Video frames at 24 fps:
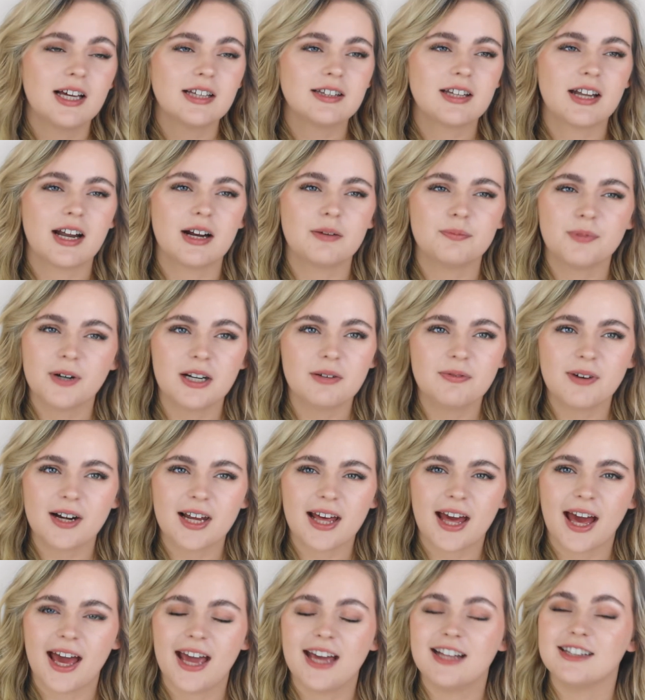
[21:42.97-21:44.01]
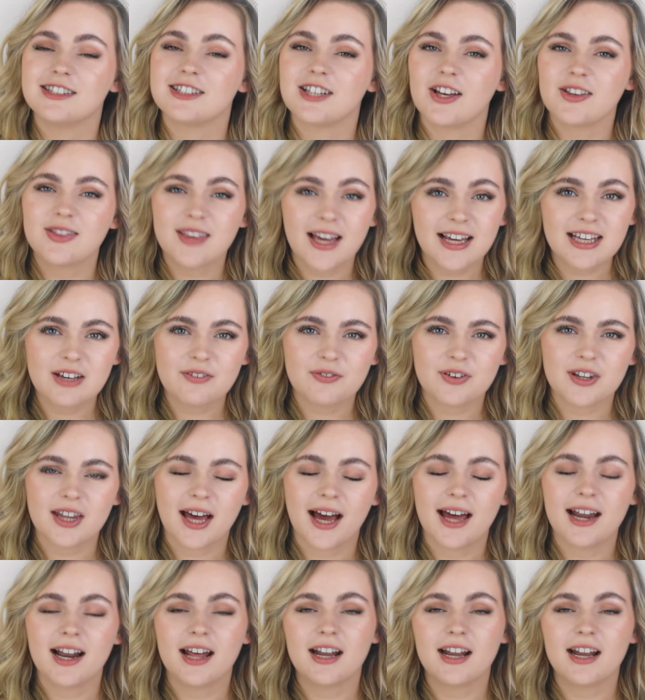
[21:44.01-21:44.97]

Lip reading: that I really, really hate. So thank you for that.